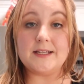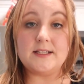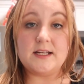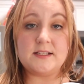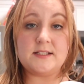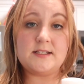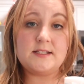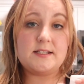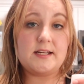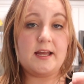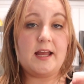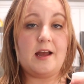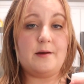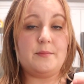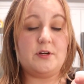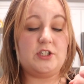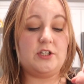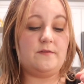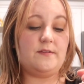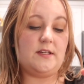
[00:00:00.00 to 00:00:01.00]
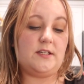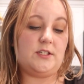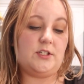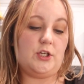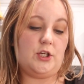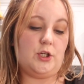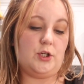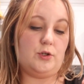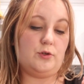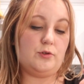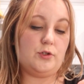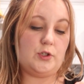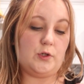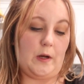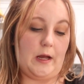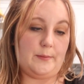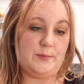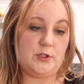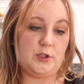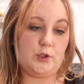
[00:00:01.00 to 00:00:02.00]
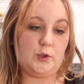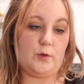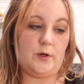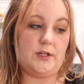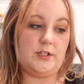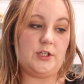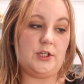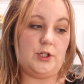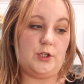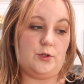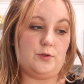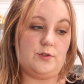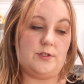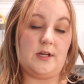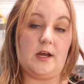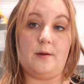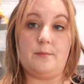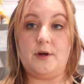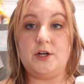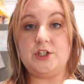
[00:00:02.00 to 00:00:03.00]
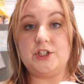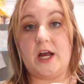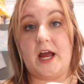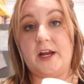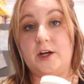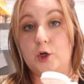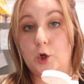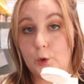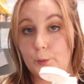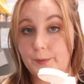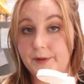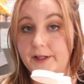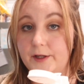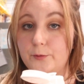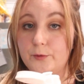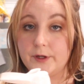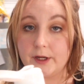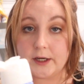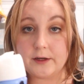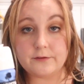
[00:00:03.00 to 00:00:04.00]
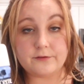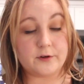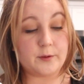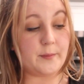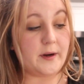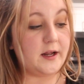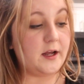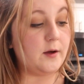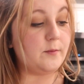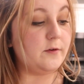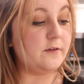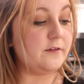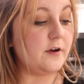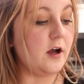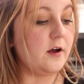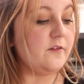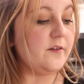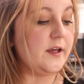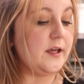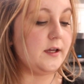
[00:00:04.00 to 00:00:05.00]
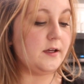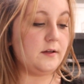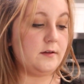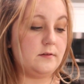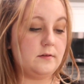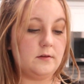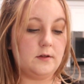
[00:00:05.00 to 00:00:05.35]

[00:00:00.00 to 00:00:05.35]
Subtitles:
It doesn't say how much of this to use, so I'm just going to use how much I normally would for my cup of coffee.